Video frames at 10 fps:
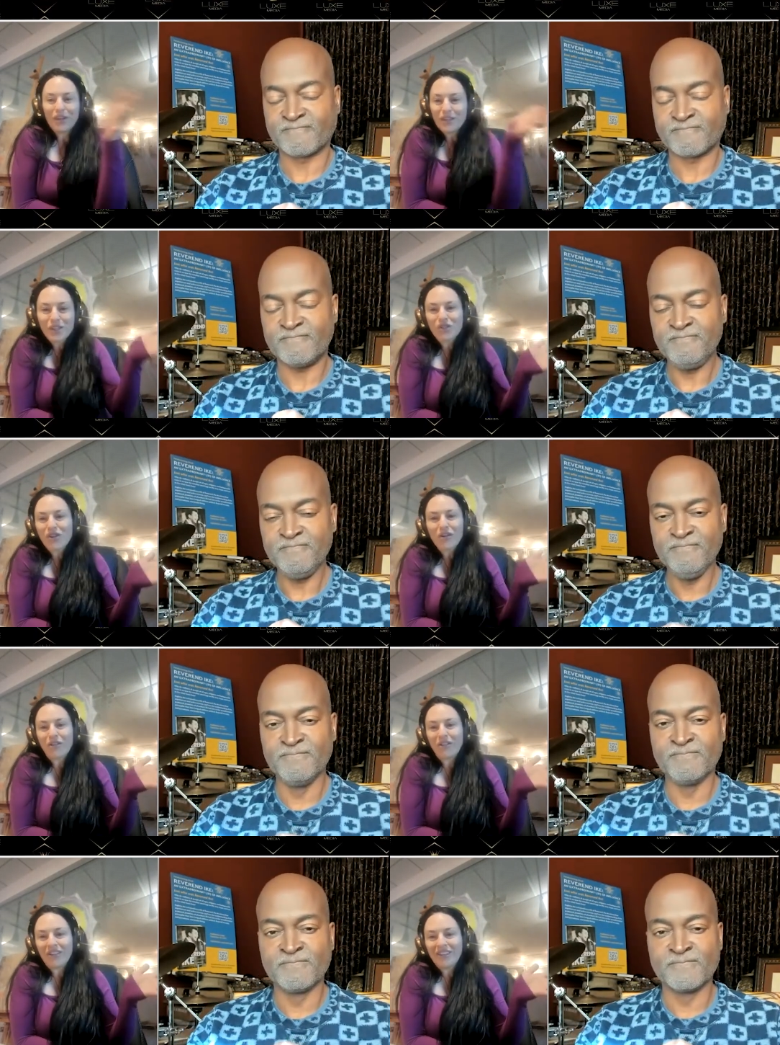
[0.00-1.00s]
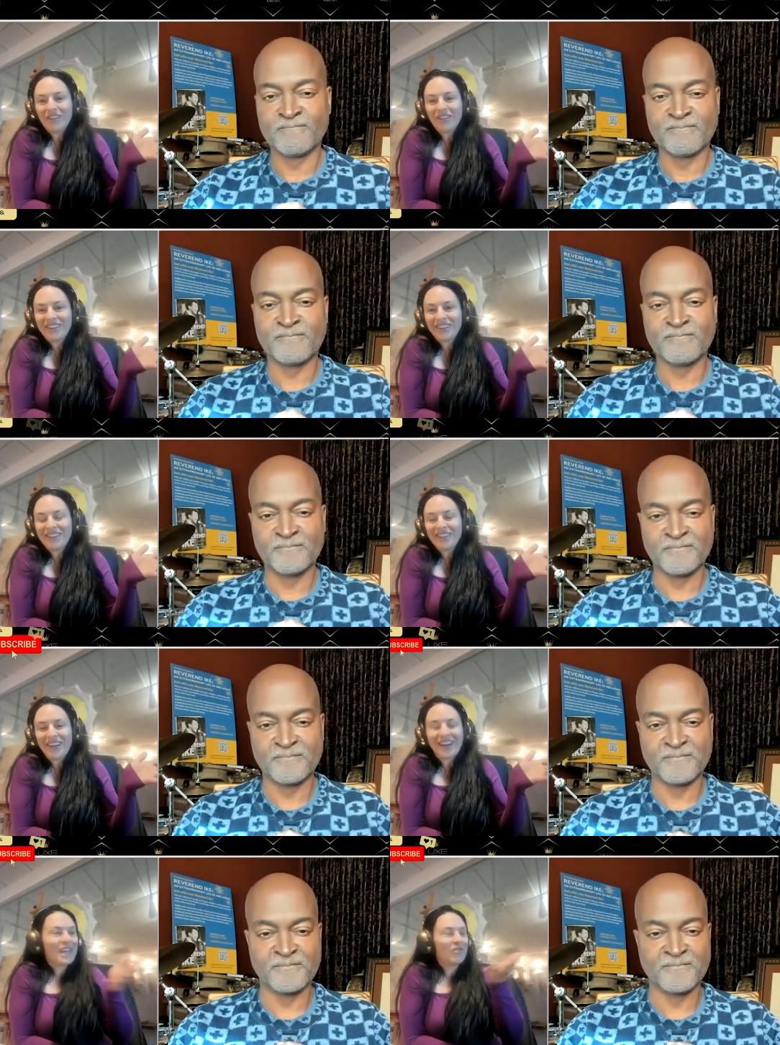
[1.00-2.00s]
Speaker 1: you didn't struggle
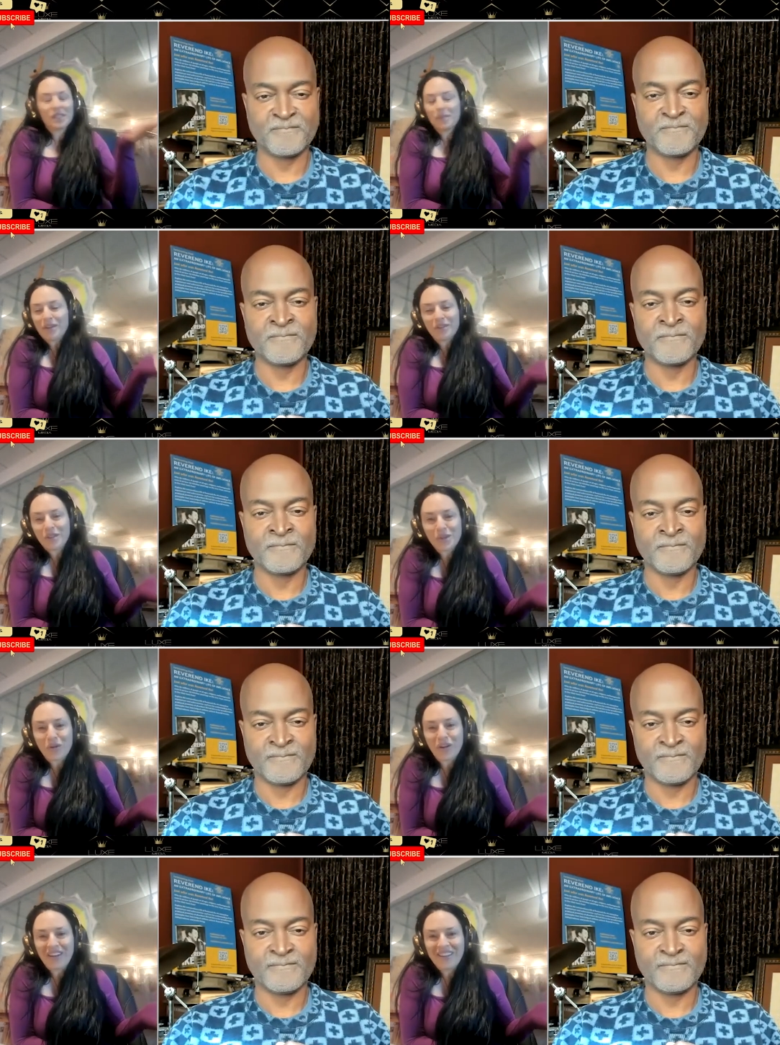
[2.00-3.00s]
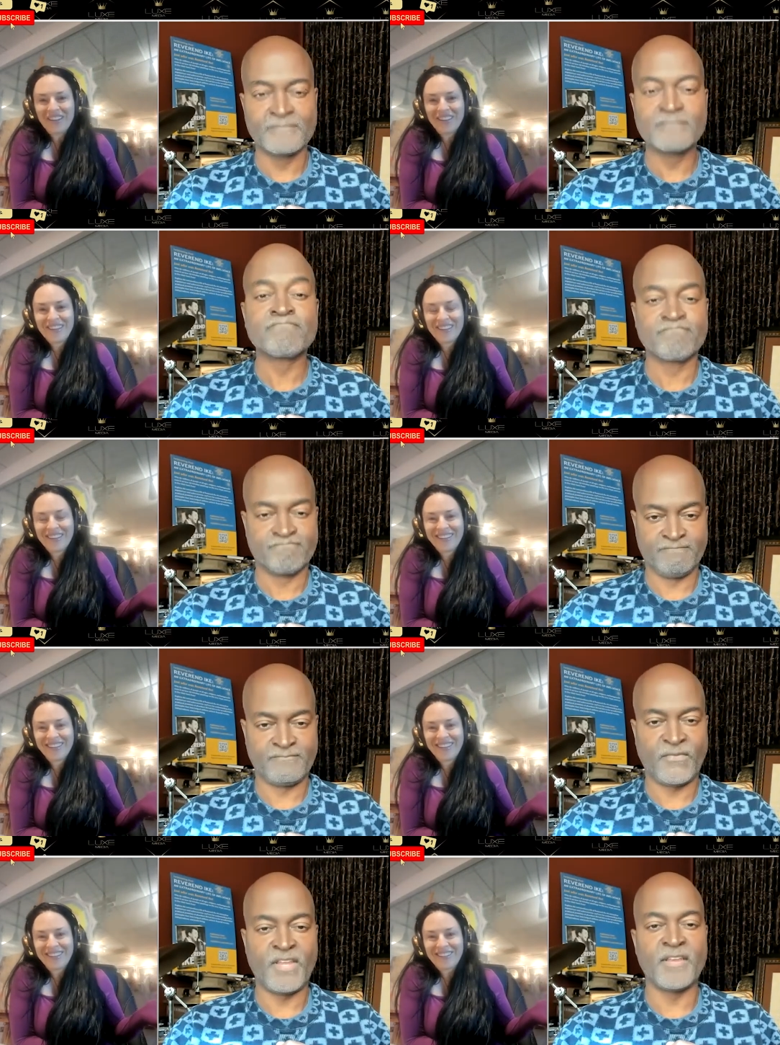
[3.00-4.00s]
i can't respect your story
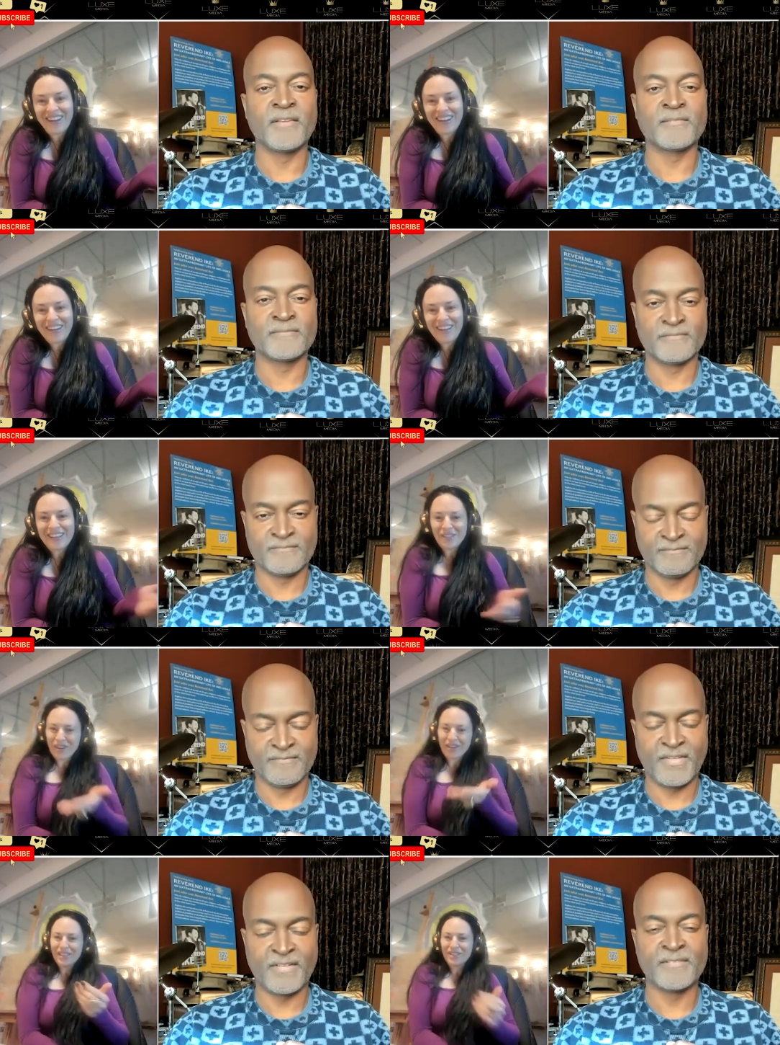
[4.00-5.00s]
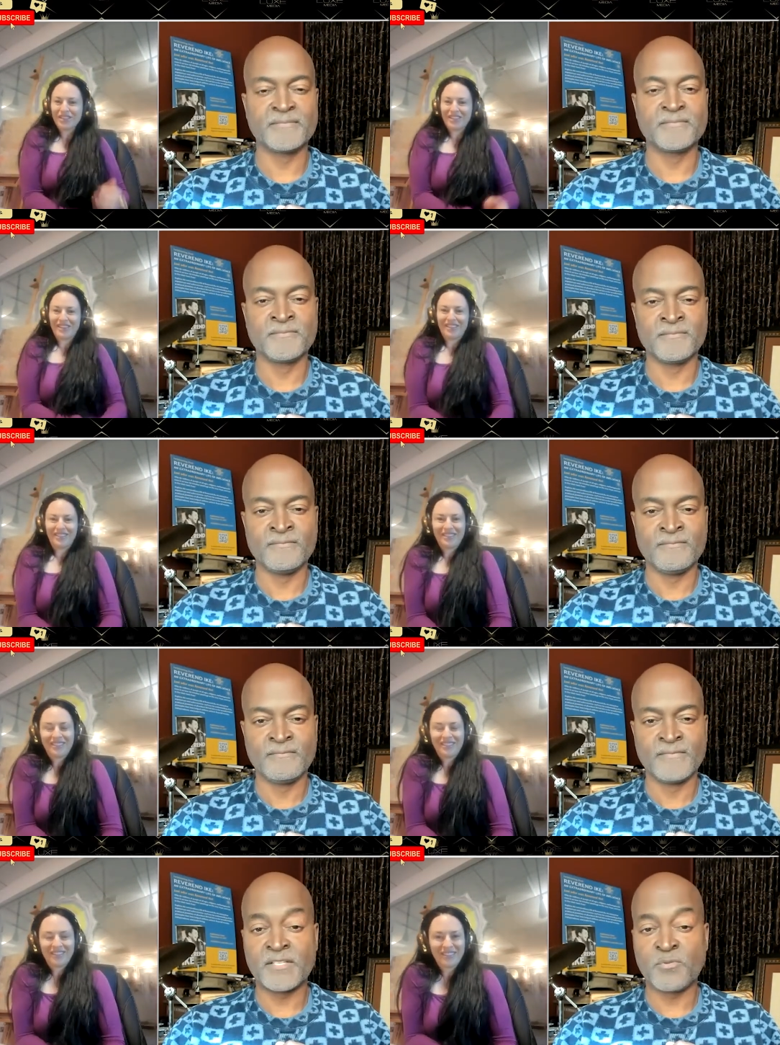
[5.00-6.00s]
yeah. right it's very interesting
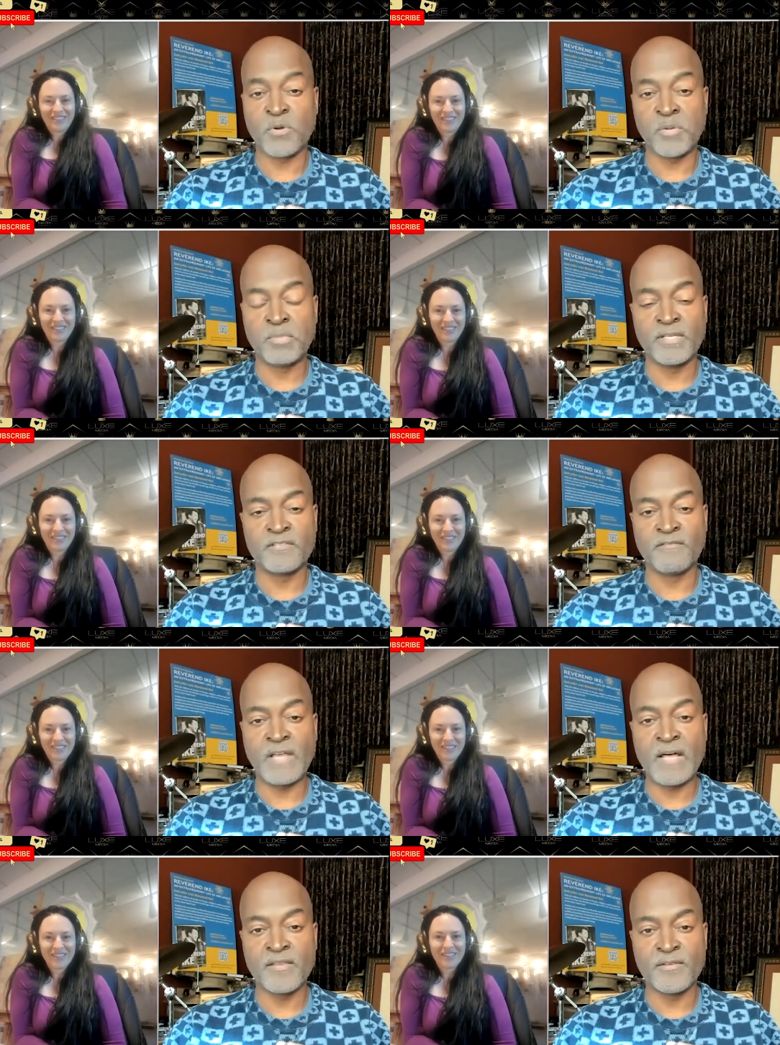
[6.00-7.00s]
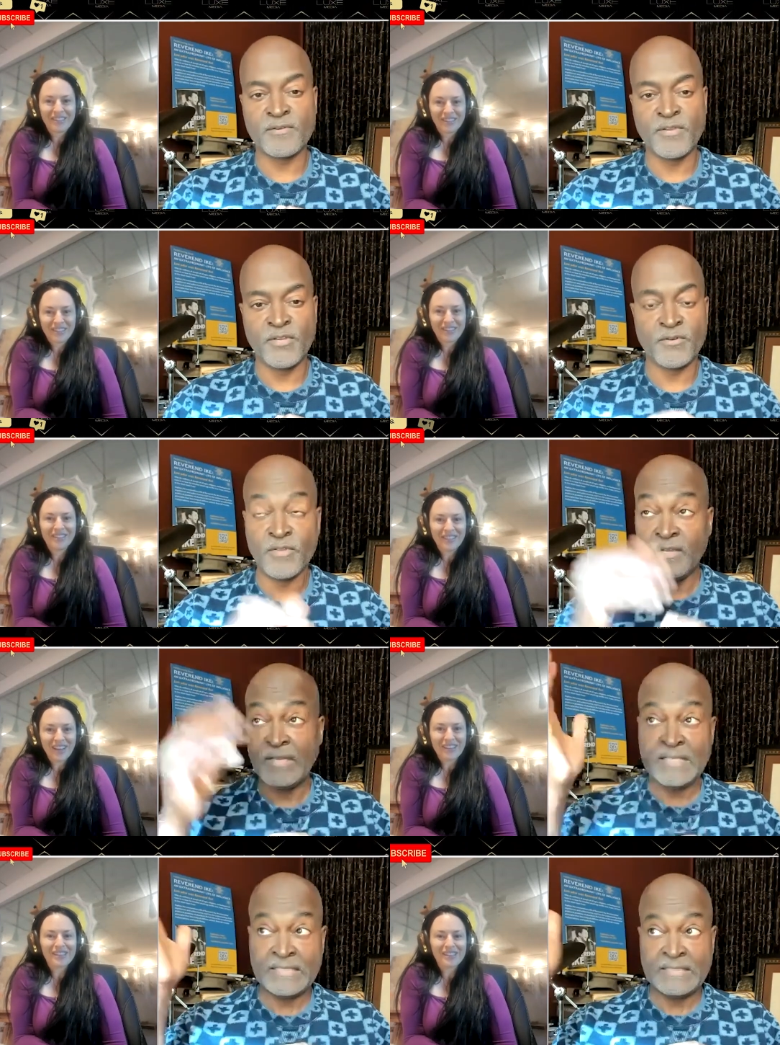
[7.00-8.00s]
Speaker 2: that's where we place the value. You know,
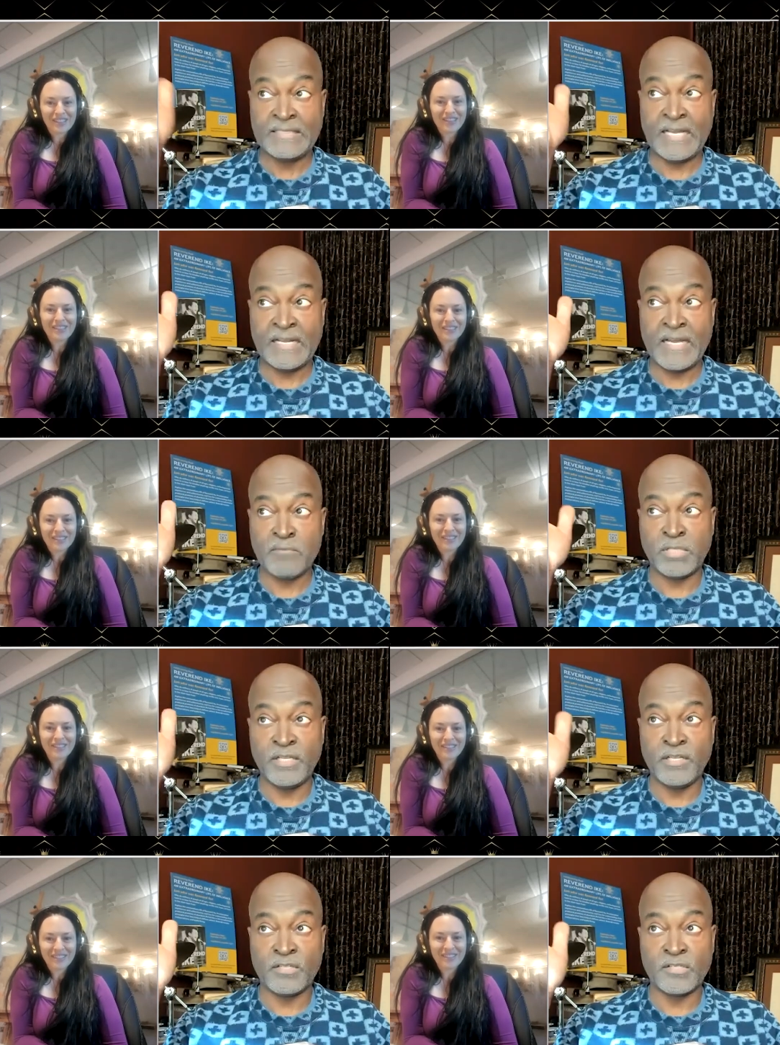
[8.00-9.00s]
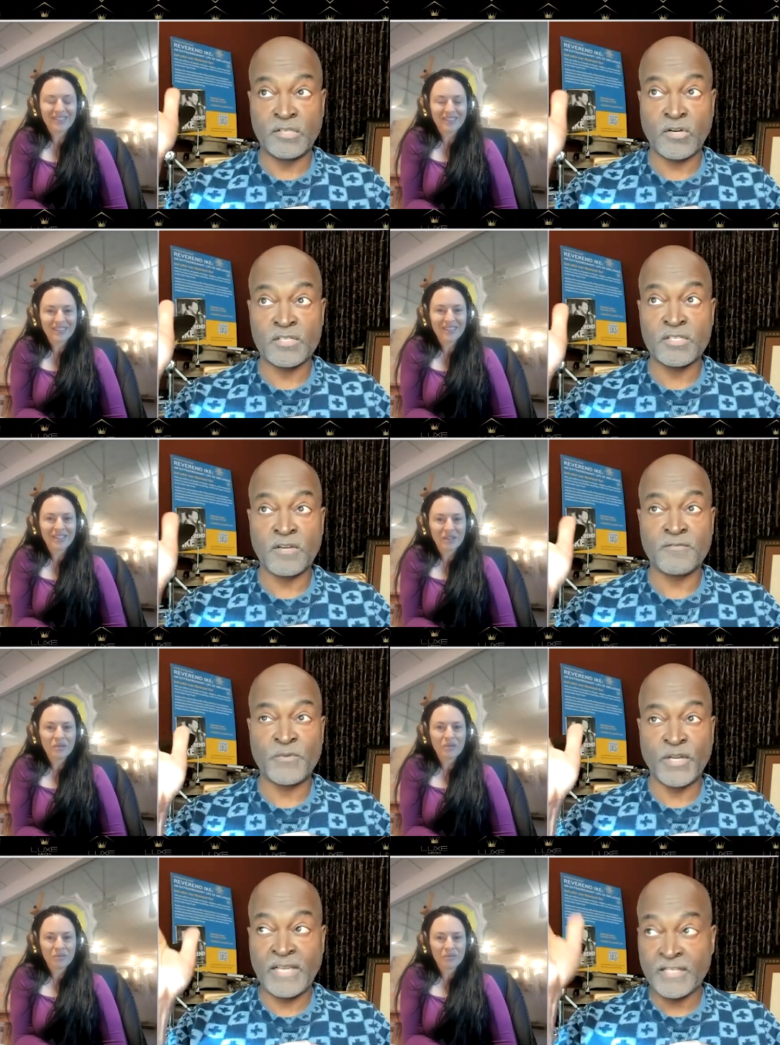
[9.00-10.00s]
yes, that guy bleeding on the cross,
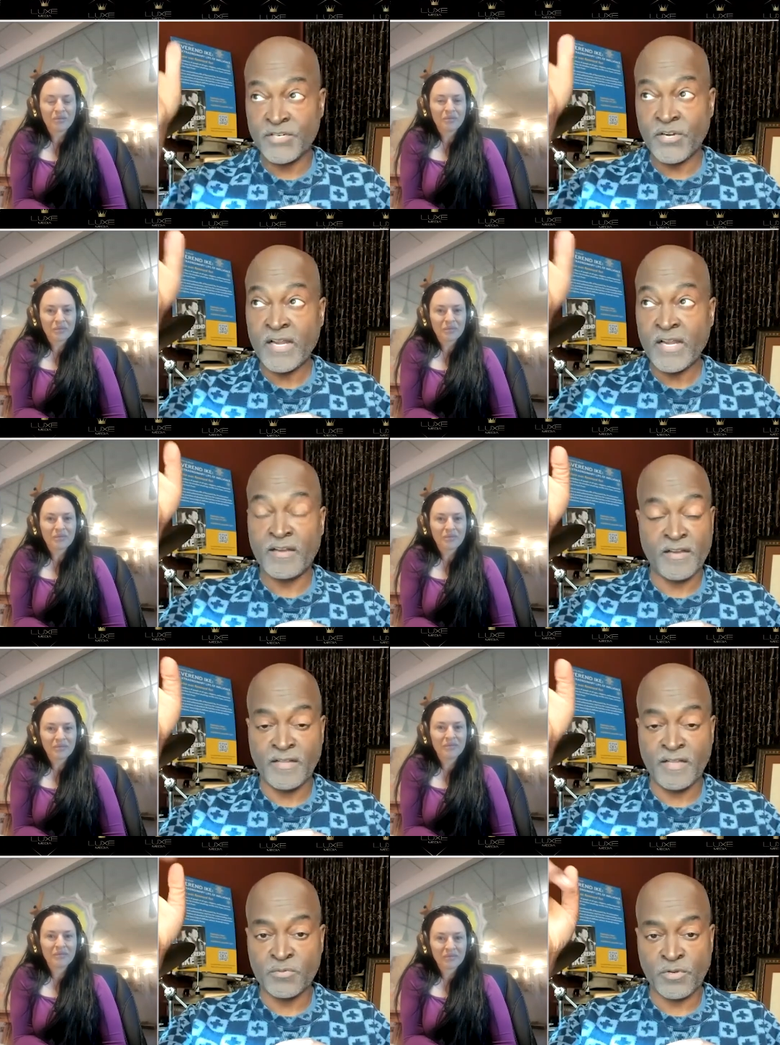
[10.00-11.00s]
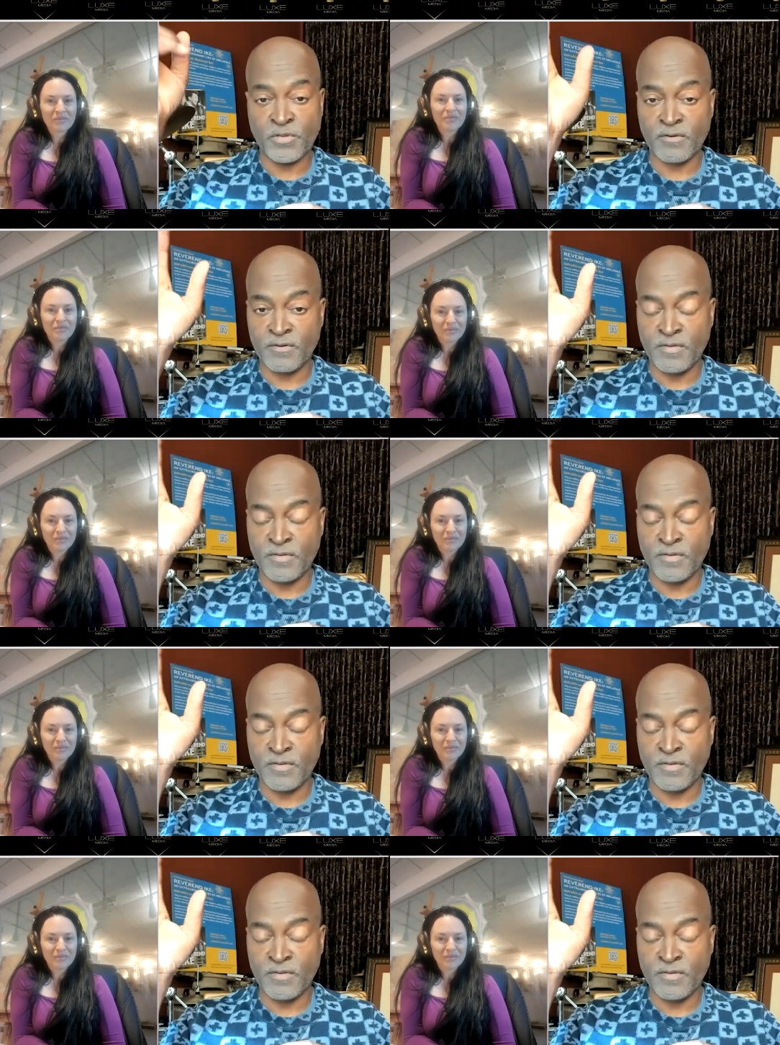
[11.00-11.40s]
suffering. That's your icon. That's what you